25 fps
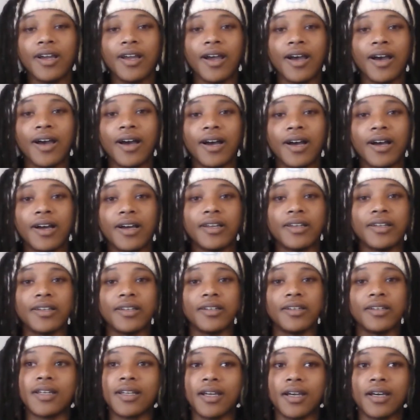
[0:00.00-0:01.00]

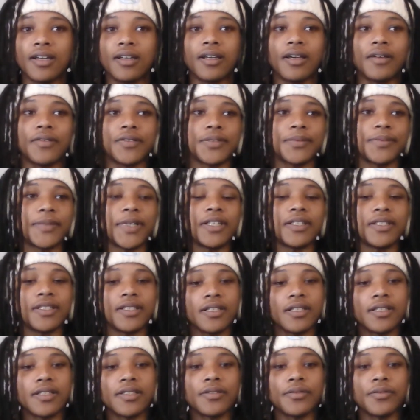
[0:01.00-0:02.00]
I kind of have some
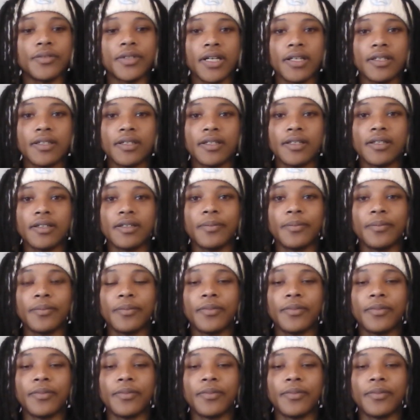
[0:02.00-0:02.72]
ideas of what I think,